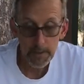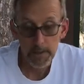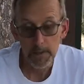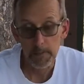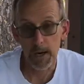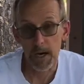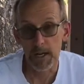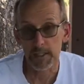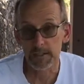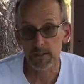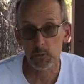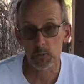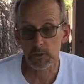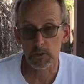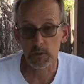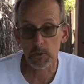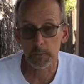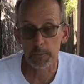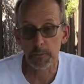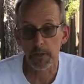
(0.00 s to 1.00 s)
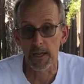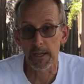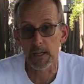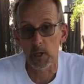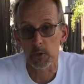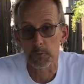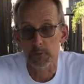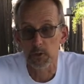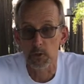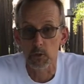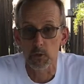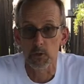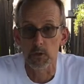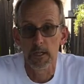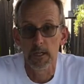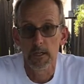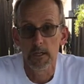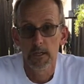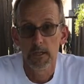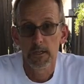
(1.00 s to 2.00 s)
Box and whisker plot helps you
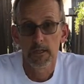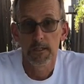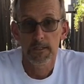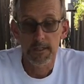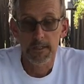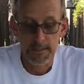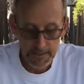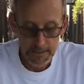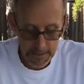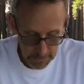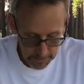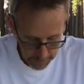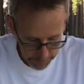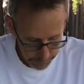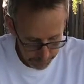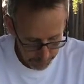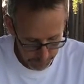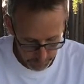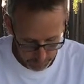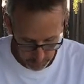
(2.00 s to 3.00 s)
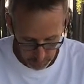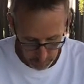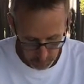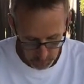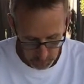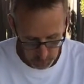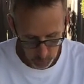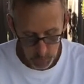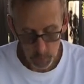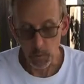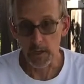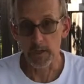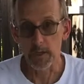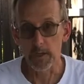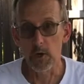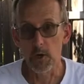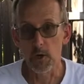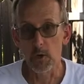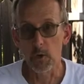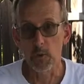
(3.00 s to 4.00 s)
to see that. So we want
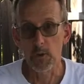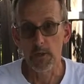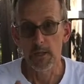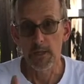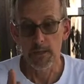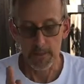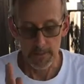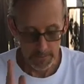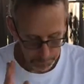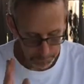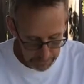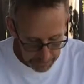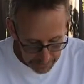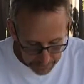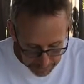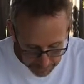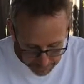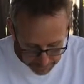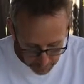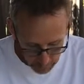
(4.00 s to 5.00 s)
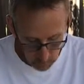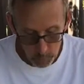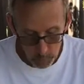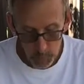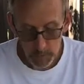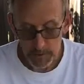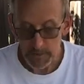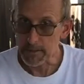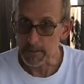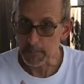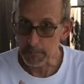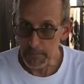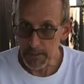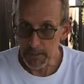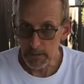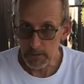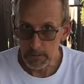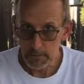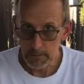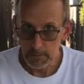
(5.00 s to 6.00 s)
to know the median, what's in the
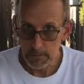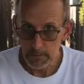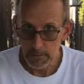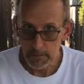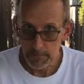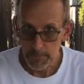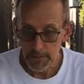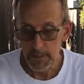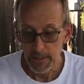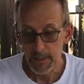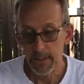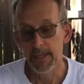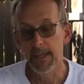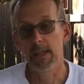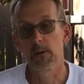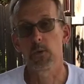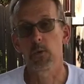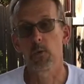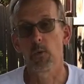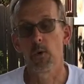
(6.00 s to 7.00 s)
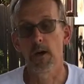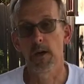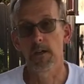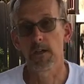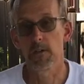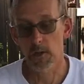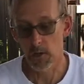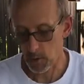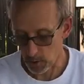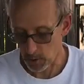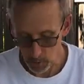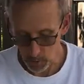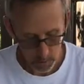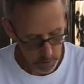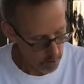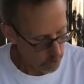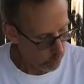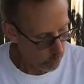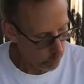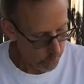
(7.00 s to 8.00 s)
middle, and we want to know
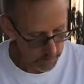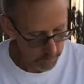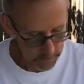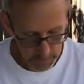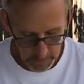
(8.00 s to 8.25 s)
what's